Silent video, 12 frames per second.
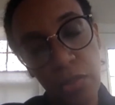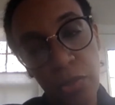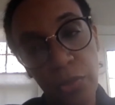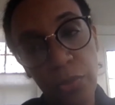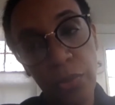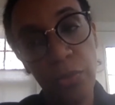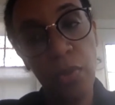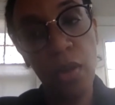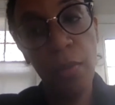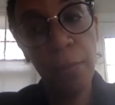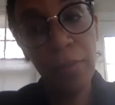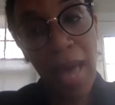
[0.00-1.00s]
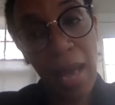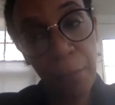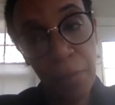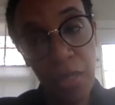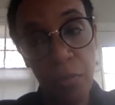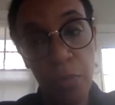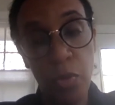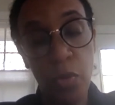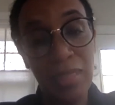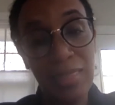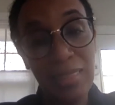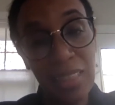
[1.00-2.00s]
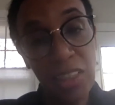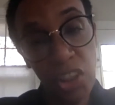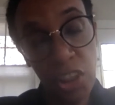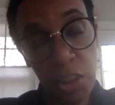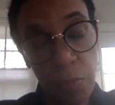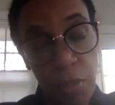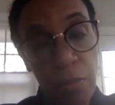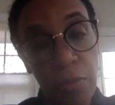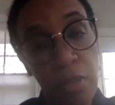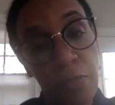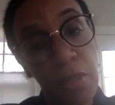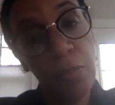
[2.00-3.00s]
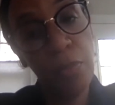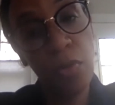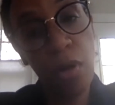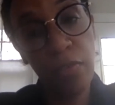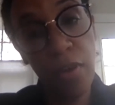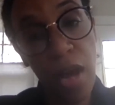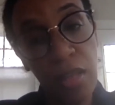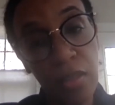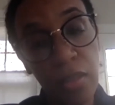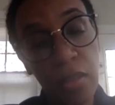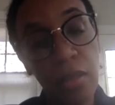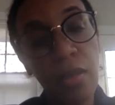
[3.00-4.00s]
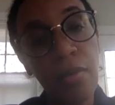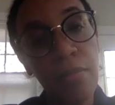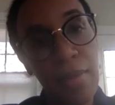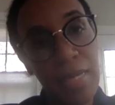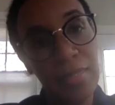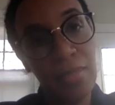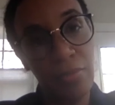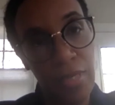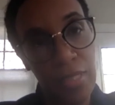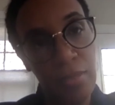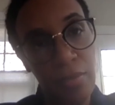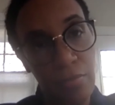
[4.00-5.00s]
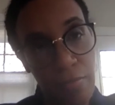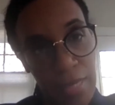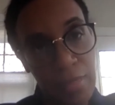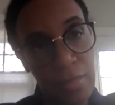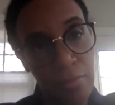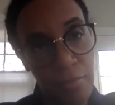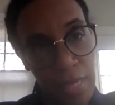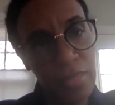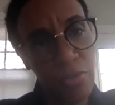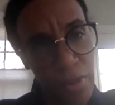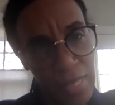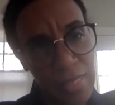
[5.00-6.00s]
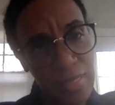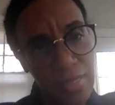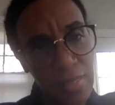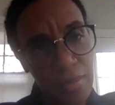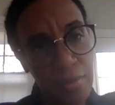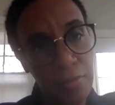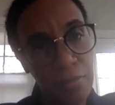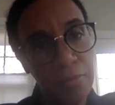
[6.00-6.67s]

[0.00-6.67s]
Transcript: to Black people, Indigenous people, and people of color makes it right makes it racism.